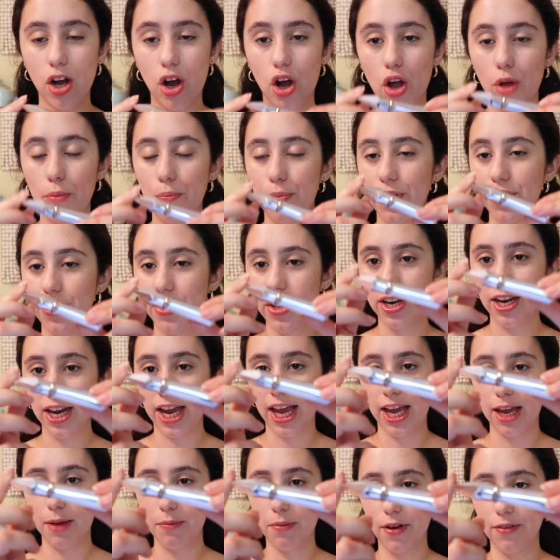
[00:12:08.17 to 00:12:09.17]
I'll put the
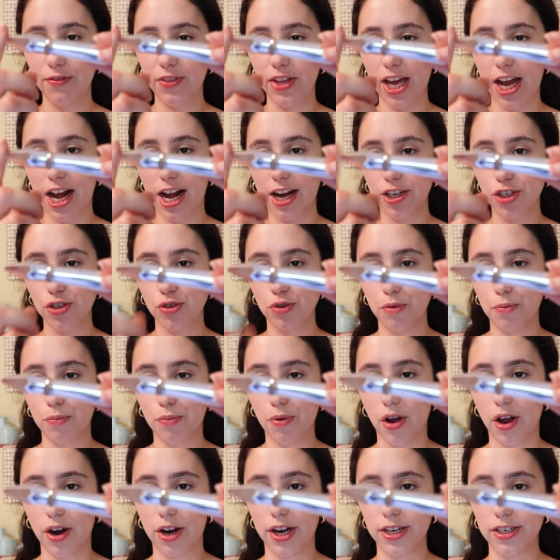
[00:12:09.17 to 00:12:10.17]
name of the actual
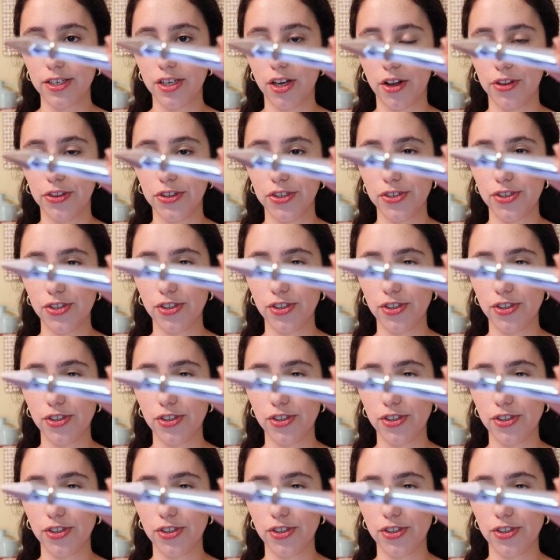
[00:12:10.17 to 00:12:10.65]
product on the